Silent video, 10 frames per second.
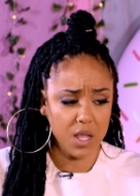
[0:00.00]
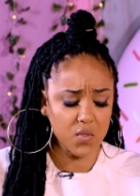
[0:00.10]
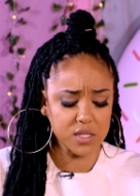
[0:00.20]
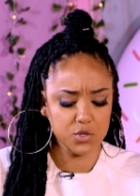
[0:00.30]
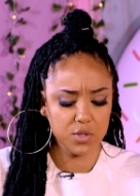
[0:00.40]

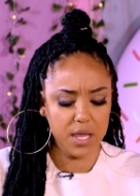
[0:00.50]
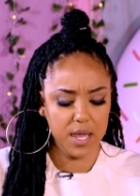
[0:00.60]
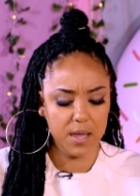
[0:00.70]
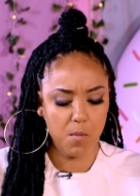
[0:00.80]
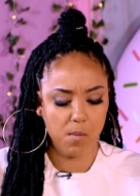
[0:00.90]
That's really
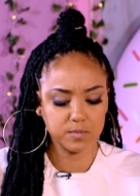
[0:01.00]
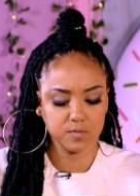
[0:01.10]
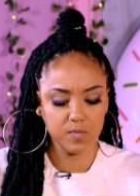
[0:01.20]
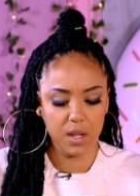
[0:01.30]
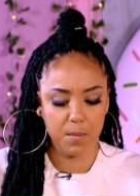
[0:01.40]
it.
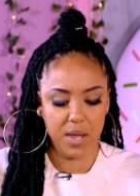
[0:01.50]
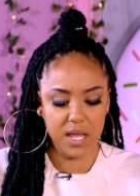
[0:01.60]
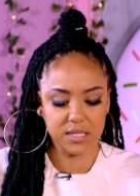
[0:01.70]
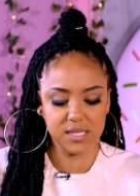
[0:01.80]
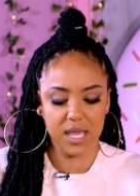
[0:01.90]
But
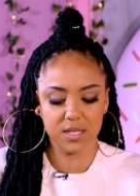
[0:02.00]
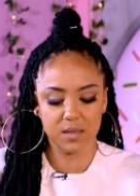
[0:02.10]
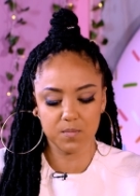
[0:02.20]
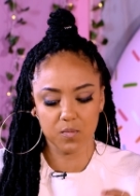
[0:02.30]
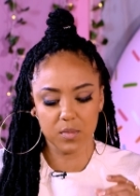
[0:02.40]
it's like,
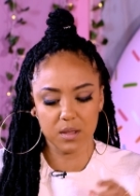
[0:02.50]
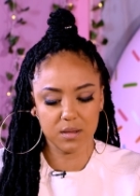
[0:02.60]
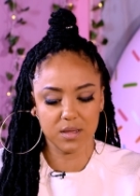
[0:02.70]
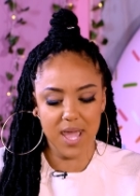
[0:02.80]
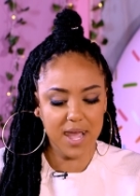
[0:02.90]

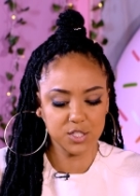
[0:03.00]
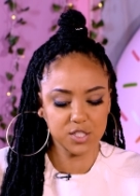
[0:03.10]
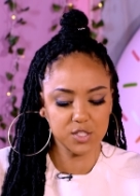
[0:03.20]
yeah, it's just